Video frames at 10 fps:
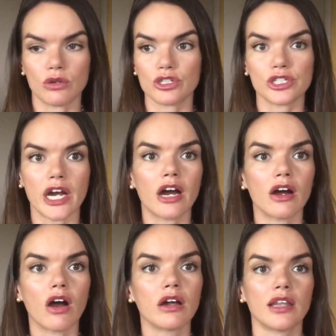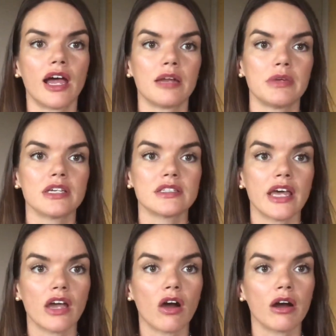share online, because
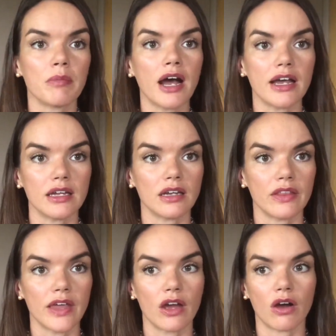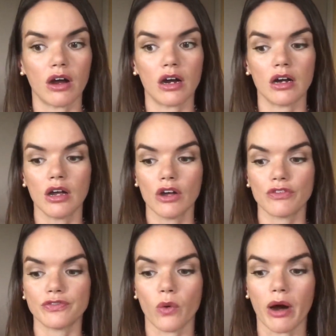they are mine and they are
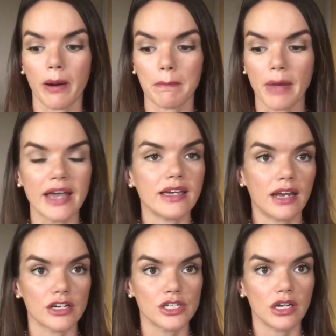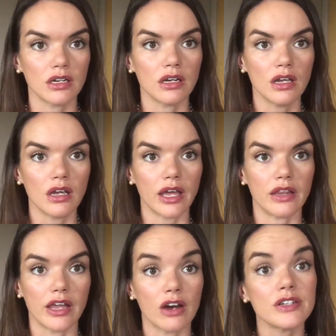for my connection,
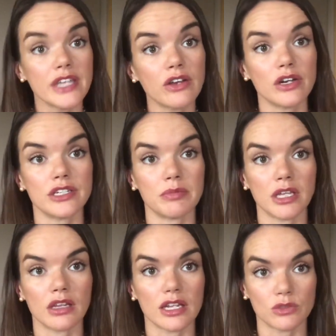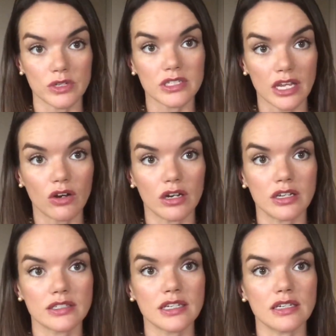and they are sacred to me, and that's what
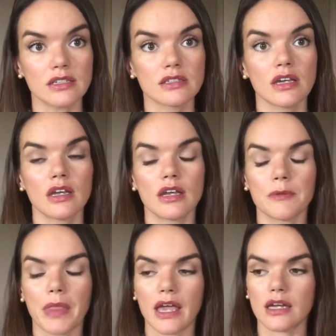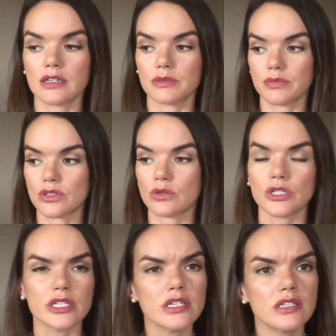sacredness is. And so
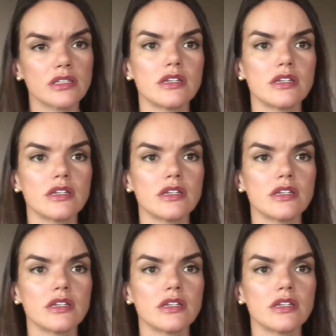she